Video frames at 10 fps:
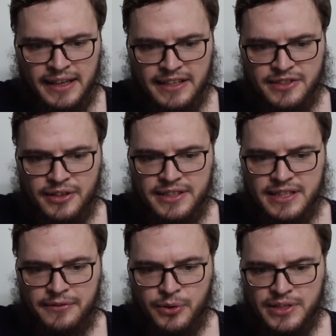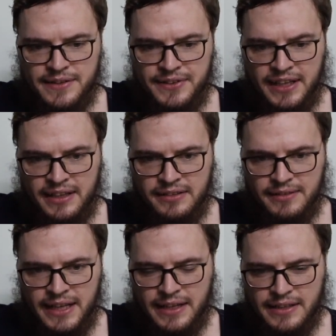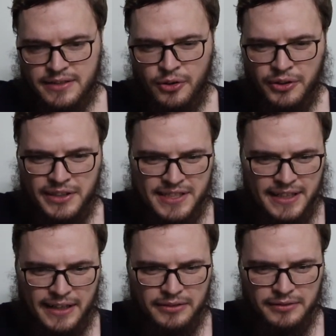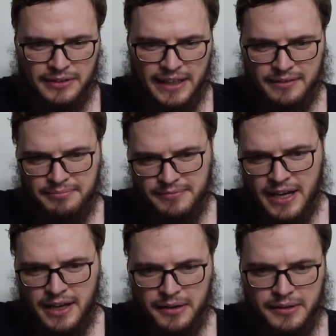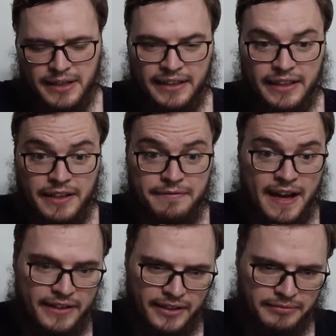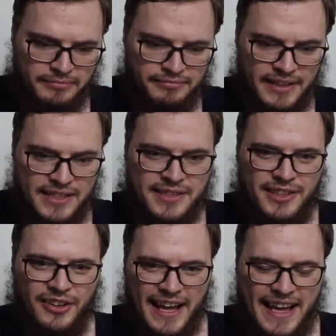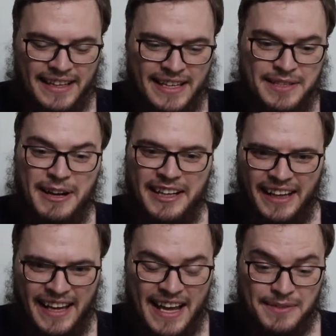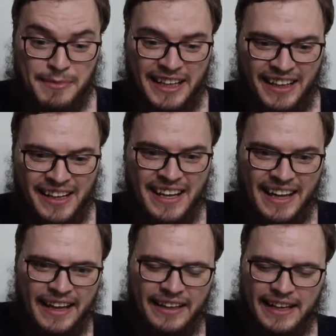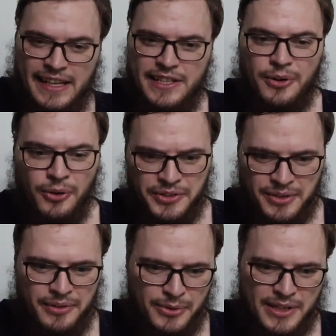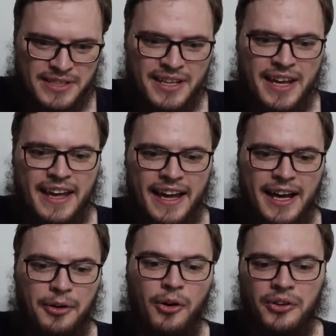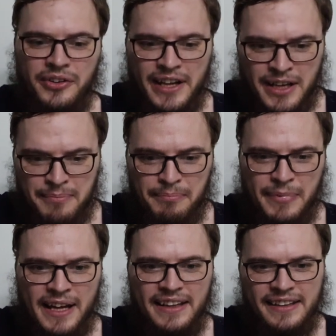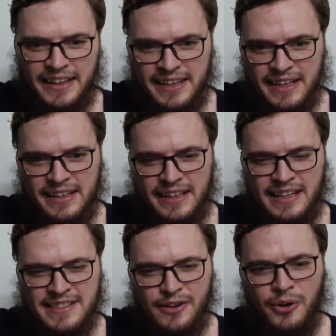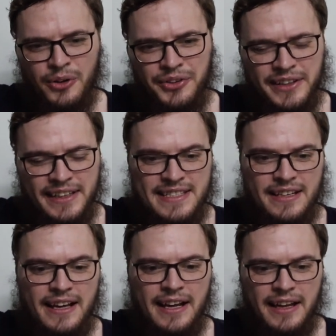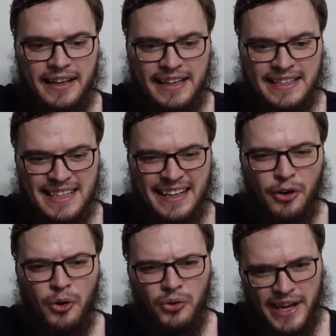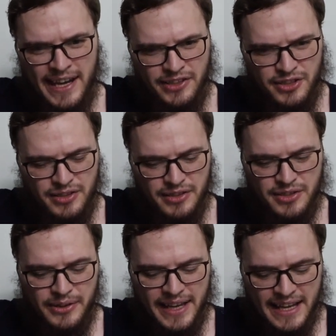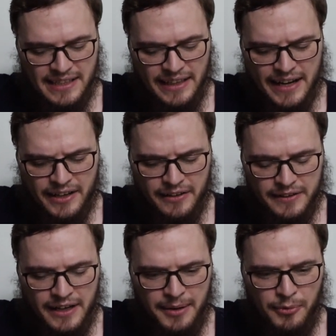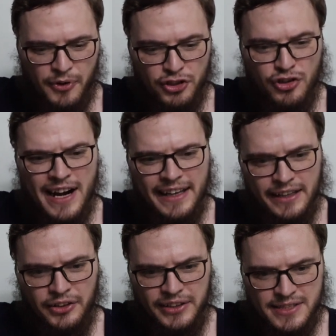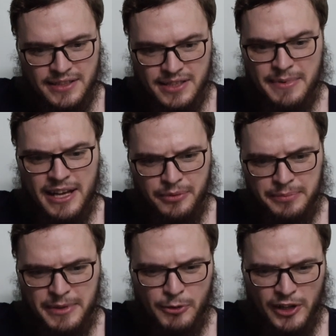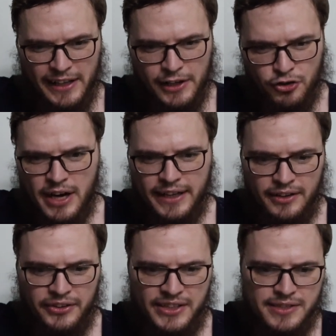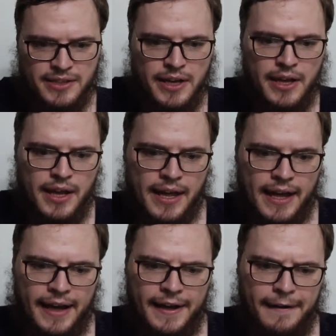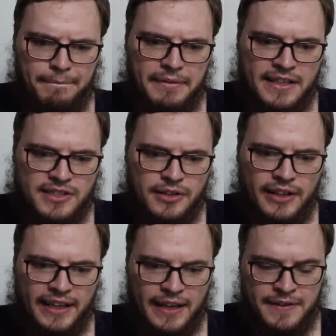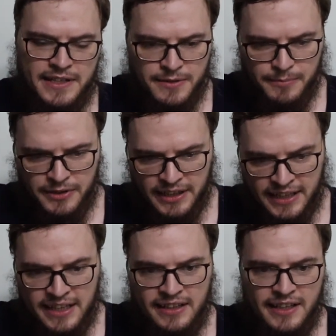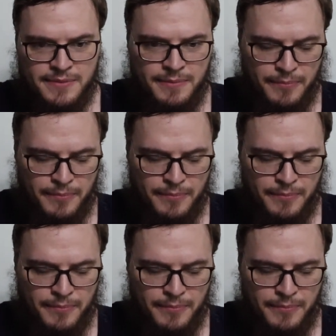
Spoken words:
And so of course if the kid is old and senile, like and the father is still he has money, and like he's old too, of course, older than him, but the kid is older and he's in old age, and so he has a lot of or chronic illness. And zamana would be more like a chronic illness, and so like if the kid is